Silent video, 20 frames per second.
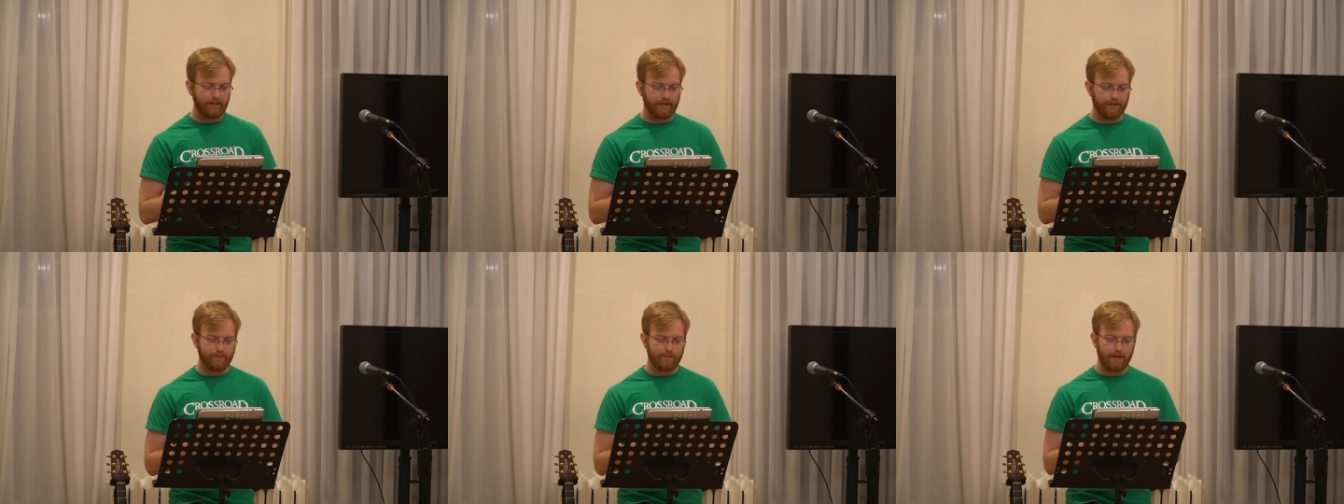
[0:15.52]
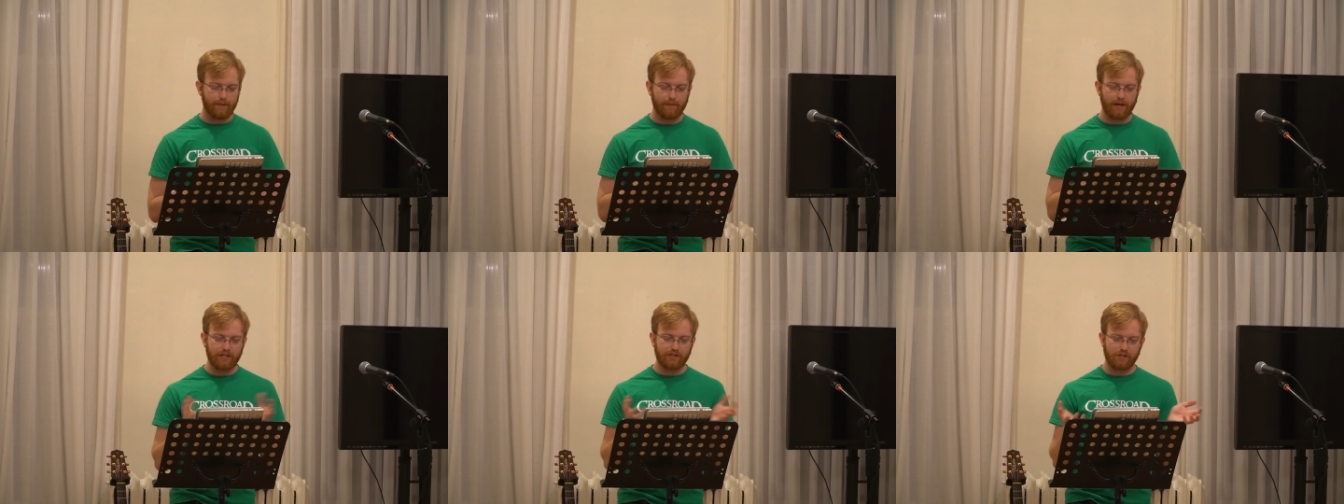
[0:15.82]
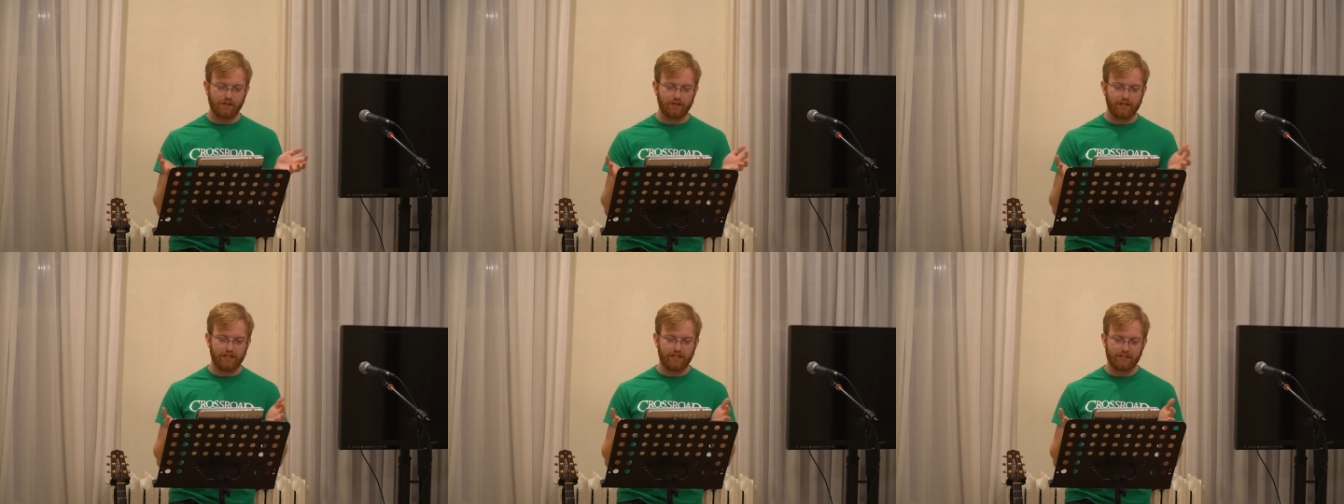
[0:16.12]
um, in my
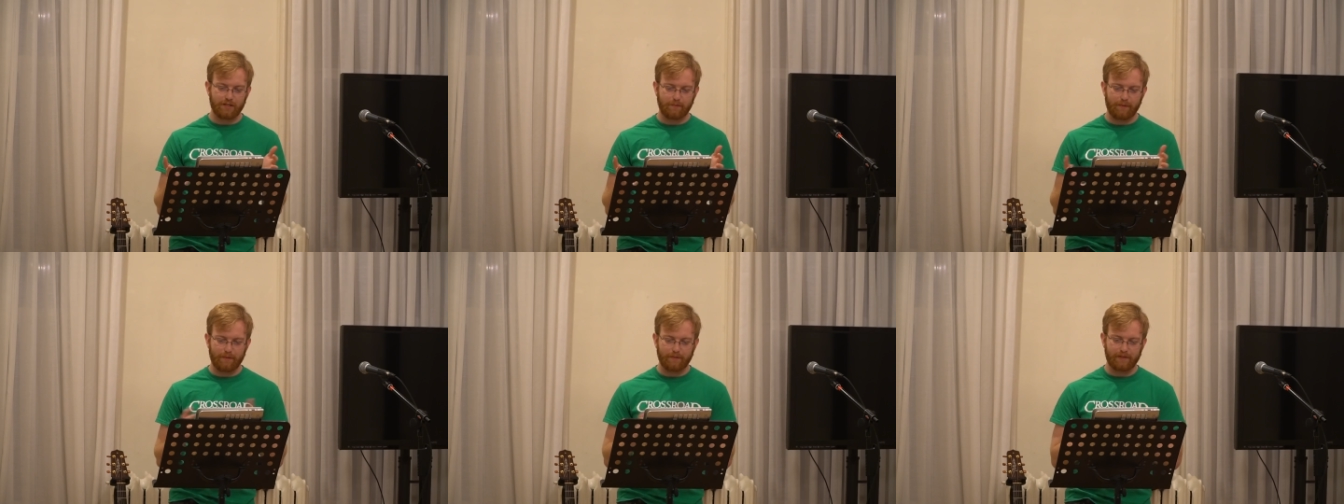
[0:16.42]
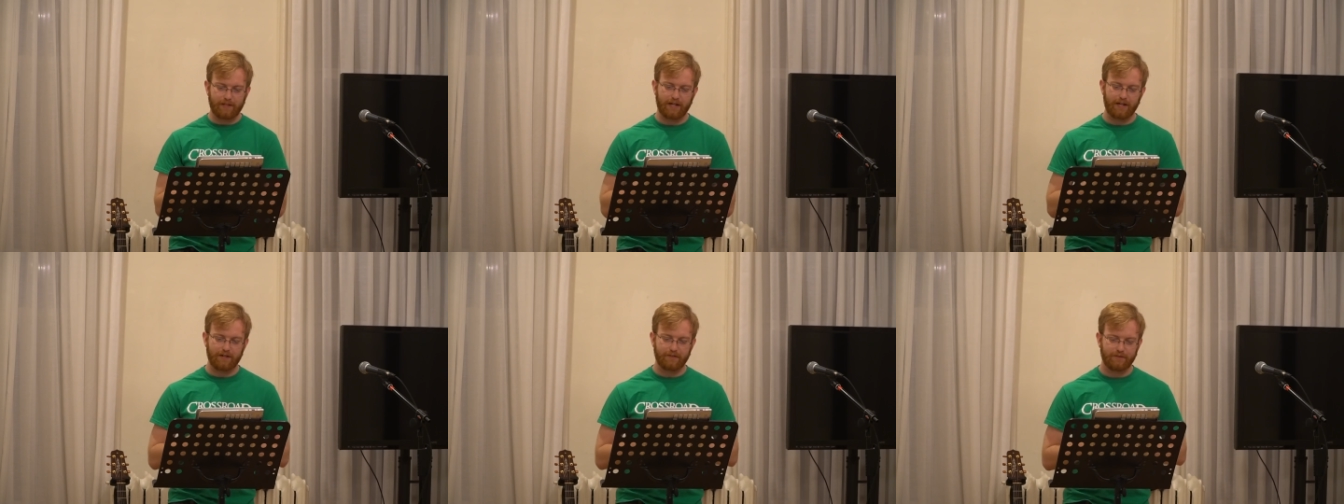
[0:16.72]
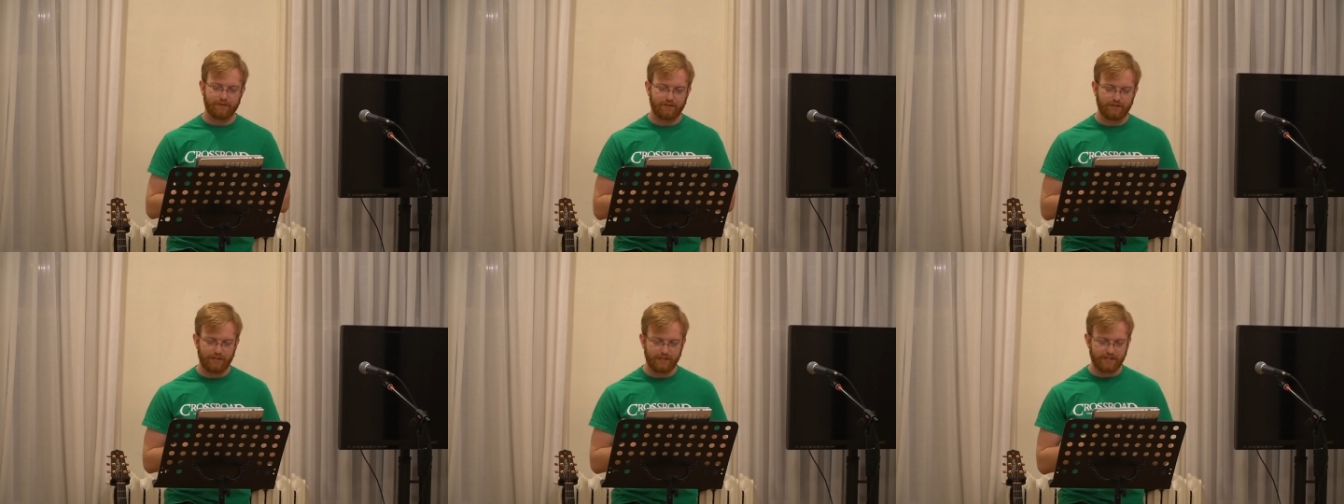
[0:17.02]
journey to public
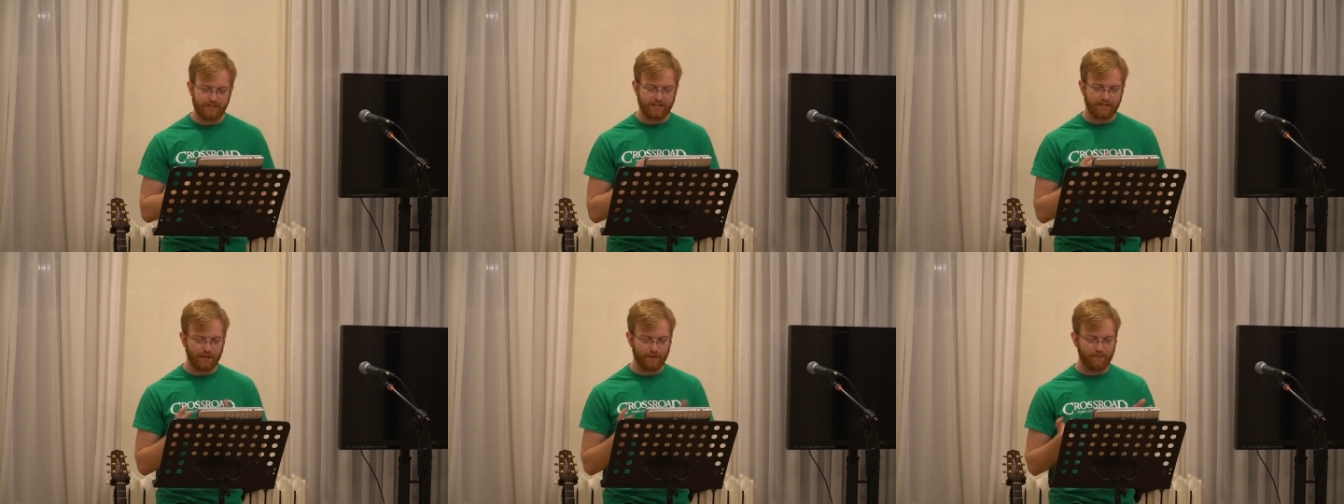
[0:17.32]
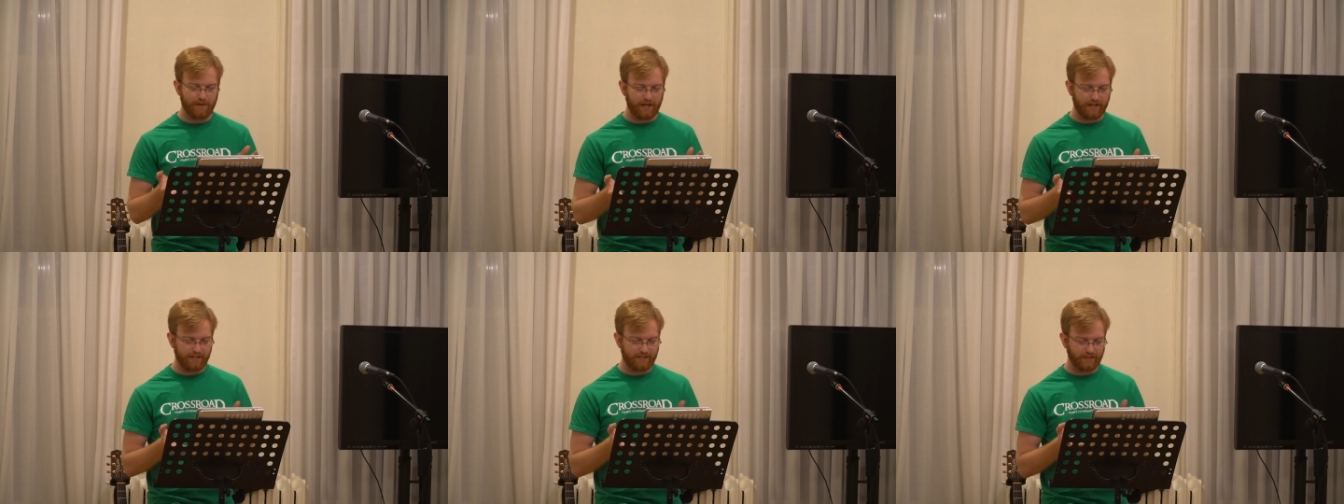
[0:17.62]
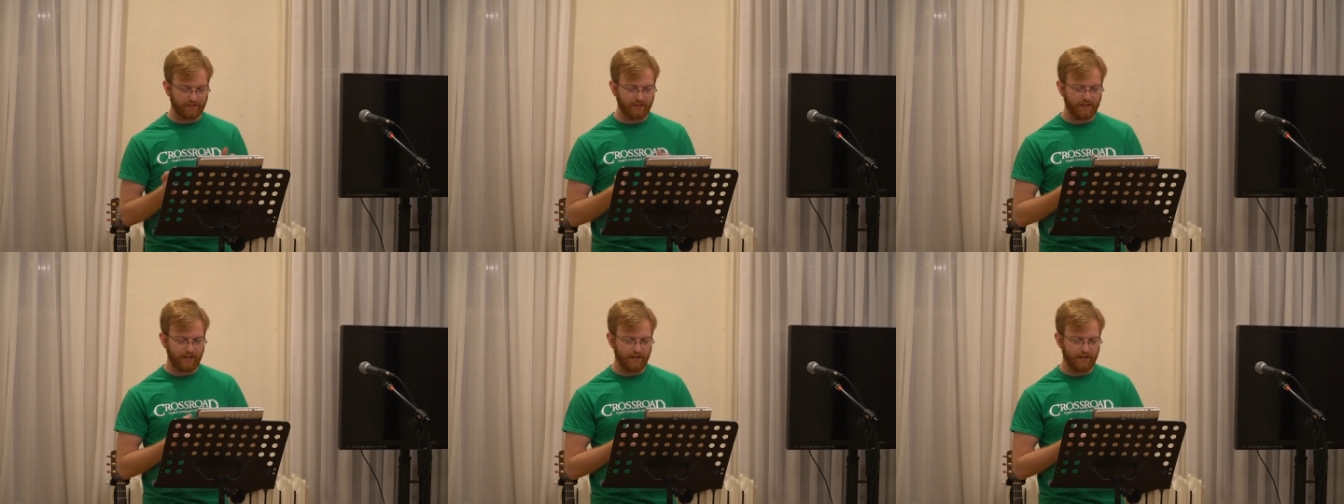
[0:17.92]
health, Jesus' command to